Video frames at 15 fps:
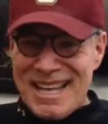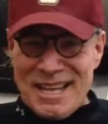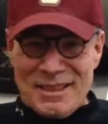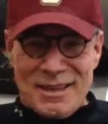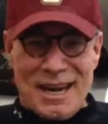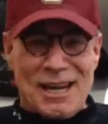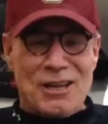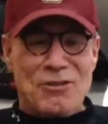That
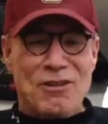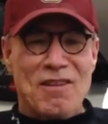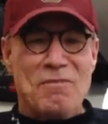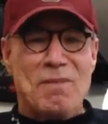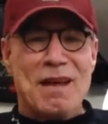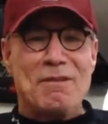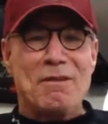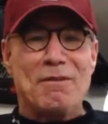I could draft
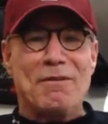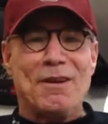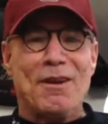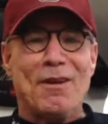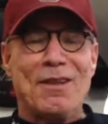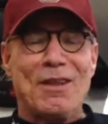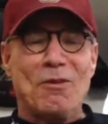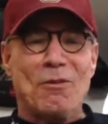Ben Revere in
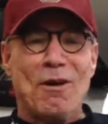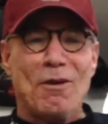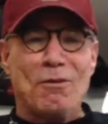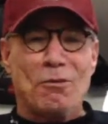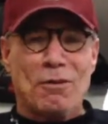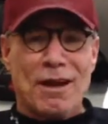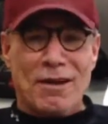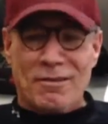the 12th
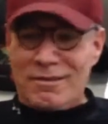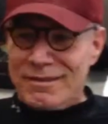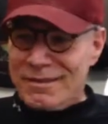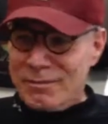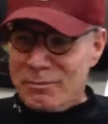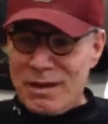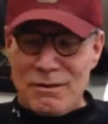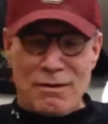round.
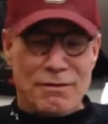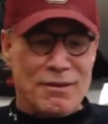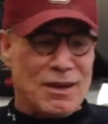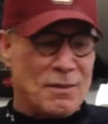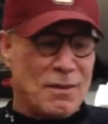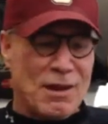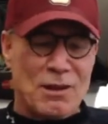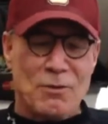Ben Revere,
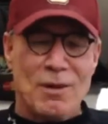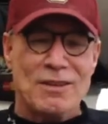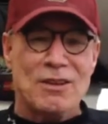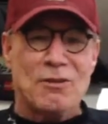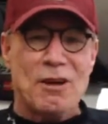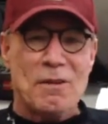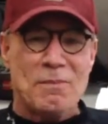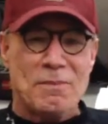by the way, is a
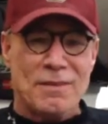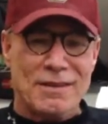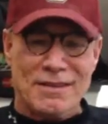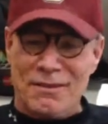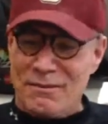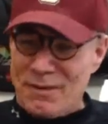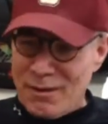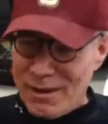great, is a
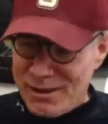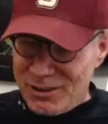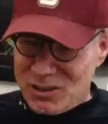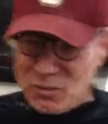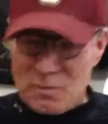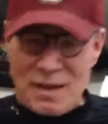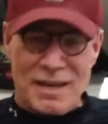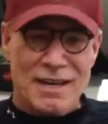very good
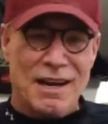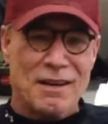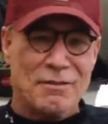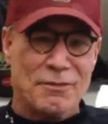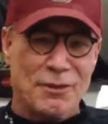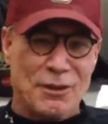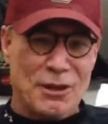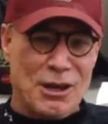speed guy in
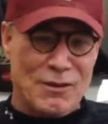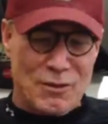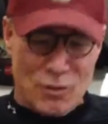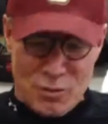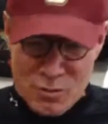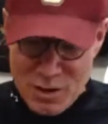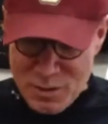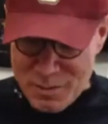Philadelphia,
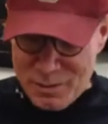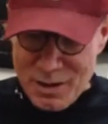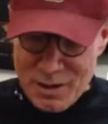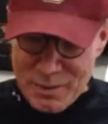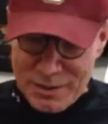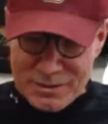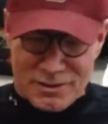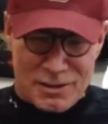one of, one of
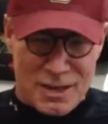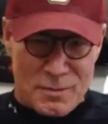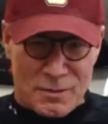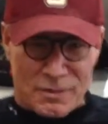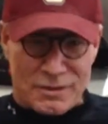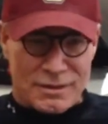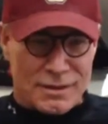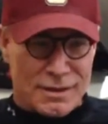my
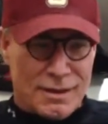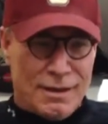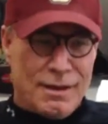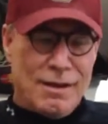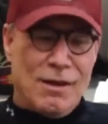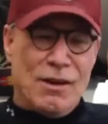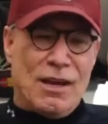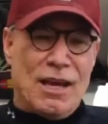sleepers.
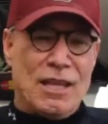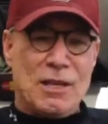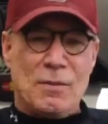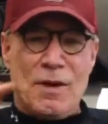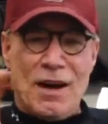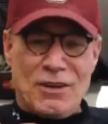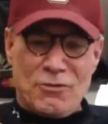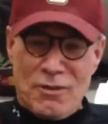In the
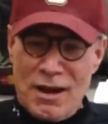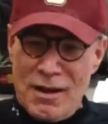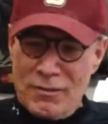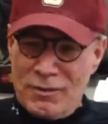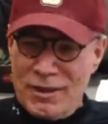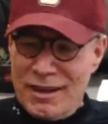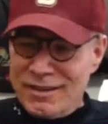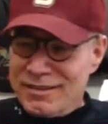mock draft
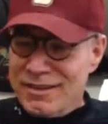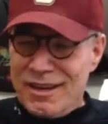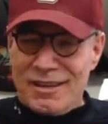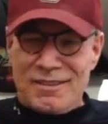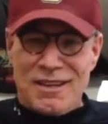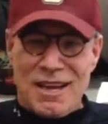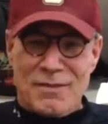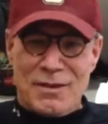last night,
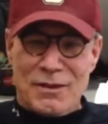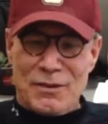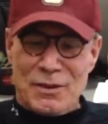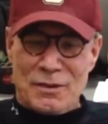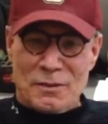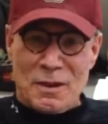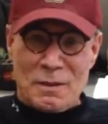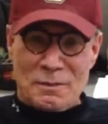David, if you
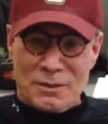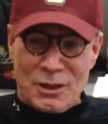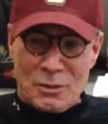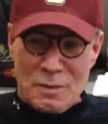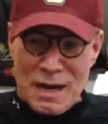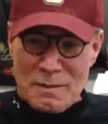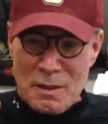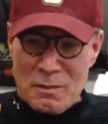don't
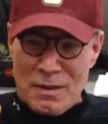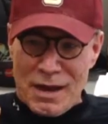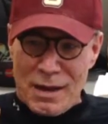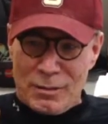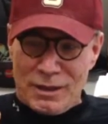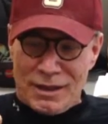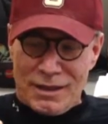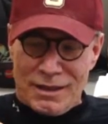mind me
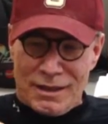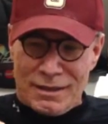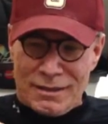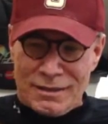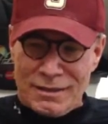babbling on,